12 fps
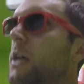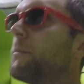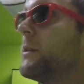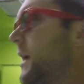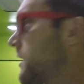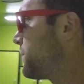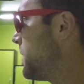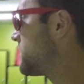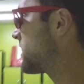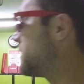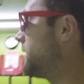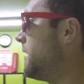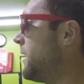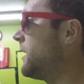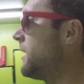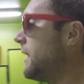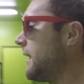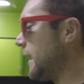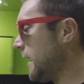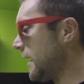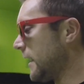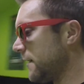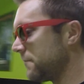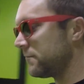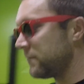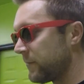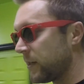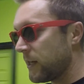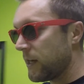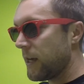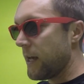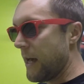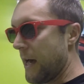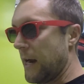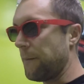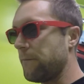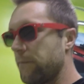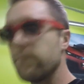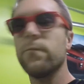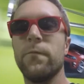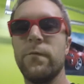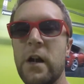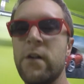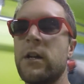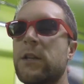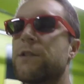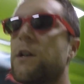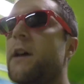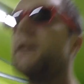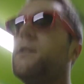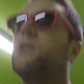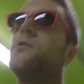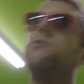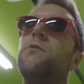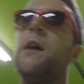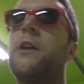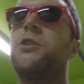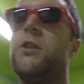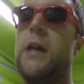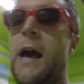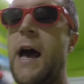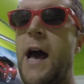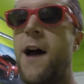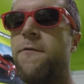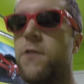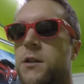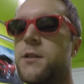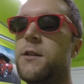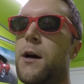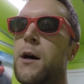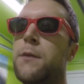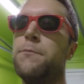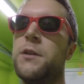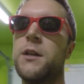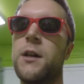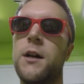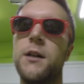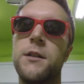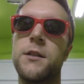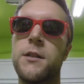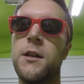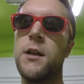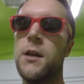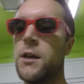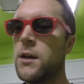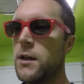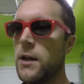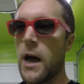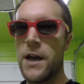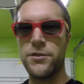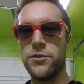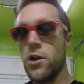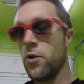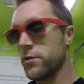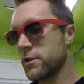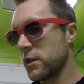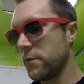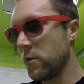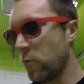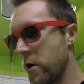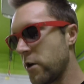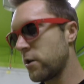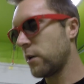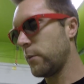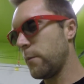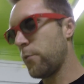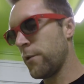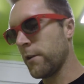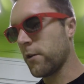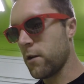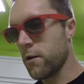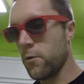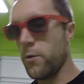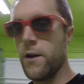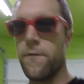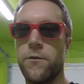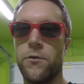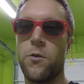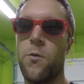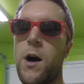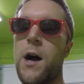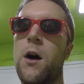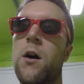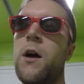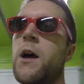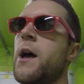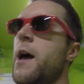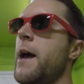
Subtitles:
But that's basically it. And I'm very excited to actually have this done because, as you know, it's going to be winter. I'm going to be putting the car away for a little while.